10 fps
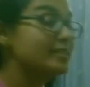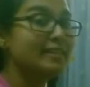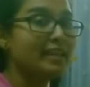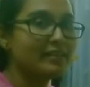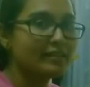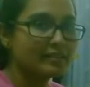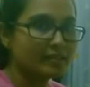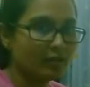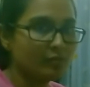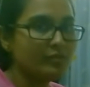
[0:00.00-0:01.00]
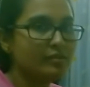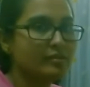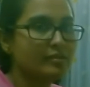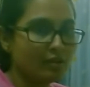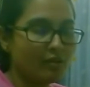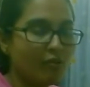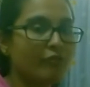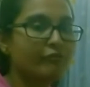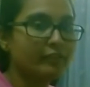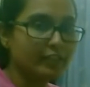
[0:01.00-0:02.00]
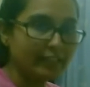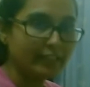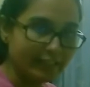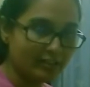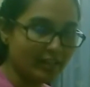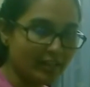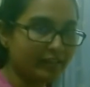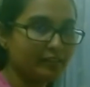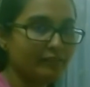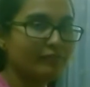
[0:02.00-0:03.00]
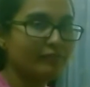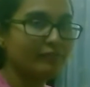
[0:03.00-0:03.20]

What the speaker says: say the sounds of each digraph